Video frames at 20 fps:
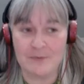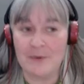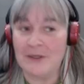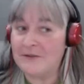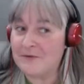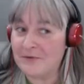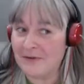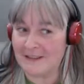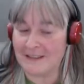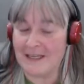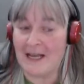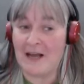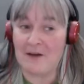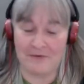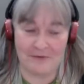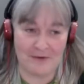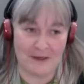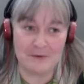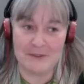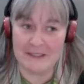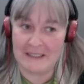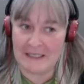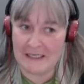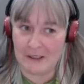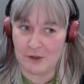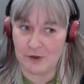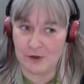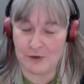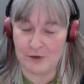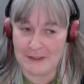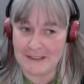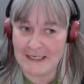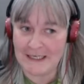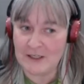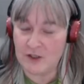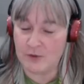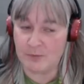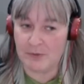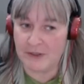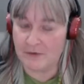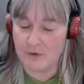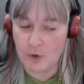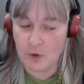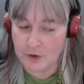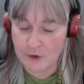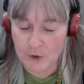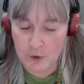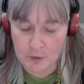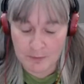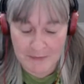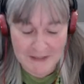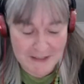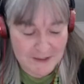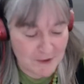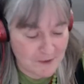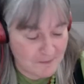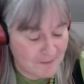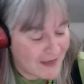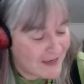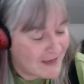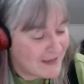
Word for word: Well, in fact, I have found an English translation, but I've not told my son.